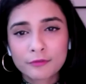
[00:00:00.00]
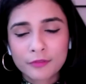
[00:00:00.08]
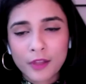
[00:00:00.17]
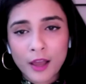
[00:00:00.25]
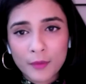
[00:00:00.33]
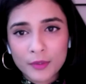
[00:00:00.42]

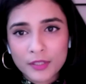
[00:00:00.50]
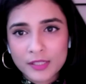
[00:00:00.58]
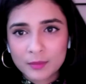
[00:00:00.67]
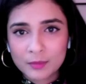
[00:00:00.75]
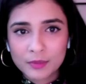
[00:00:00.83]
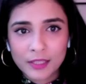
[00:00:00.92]
flowers
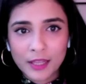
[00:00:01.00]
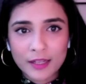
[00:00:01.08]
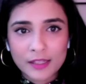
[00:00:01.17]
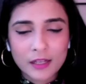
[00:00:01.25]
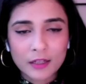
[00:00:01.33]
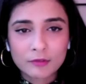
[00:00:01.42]

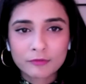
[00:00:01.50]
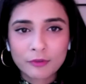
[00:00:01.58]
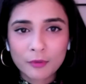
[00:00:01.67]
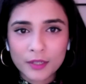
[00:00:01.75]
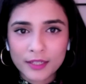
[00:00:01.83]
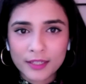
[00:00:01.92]
symbolize
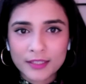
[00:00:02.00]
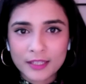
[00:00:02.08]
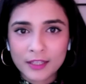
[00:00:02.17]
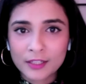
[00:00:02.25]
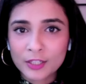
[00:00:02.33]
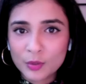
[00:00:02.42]
unfoldings
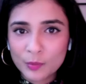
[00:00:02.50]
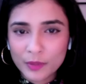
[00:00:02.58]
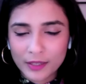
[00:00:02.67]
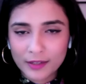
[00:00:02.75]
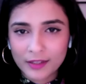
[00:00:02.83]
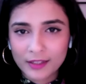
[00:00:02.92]
and new
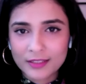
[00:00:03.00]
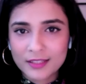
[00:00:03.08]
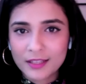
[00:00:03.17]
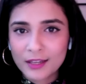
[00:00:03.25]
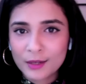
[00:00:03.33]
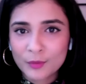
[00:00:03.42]
beginnings,
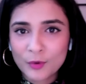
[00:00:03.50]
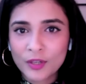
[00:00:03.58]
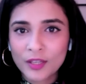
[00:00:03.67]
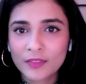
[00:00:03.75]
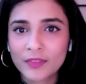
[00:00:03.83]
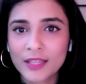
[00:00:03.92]

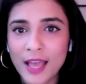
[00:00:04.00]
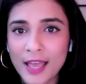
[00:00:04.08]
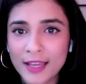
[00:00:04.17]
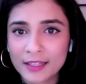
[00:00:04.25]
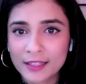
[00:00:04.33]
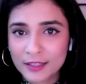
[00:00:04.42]
invoking the
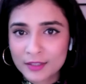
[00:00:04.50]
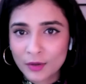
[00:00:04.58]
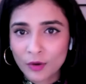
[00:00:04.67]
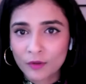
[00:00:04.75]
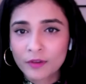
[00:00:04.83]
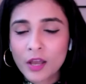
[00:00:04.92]
ideas
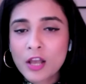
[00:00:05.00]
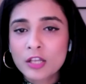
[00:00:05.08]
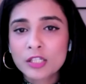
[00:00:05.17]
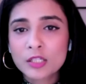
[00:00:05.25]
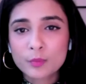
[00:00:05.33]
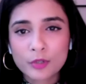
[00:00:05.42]
of
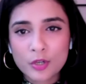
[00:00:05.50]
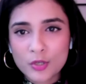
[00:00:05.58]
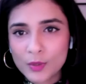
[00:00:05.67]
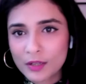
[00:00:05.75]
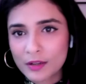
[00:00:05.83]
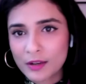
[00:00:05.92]

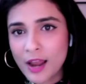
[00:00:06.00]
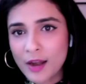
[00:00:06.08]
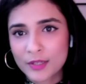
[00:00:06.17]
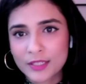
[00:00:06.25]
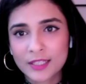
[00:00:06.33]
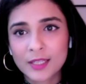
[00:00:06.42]
spiritual
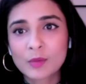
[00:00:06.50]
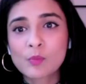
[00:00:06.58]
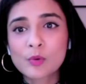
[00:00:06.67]
clarity,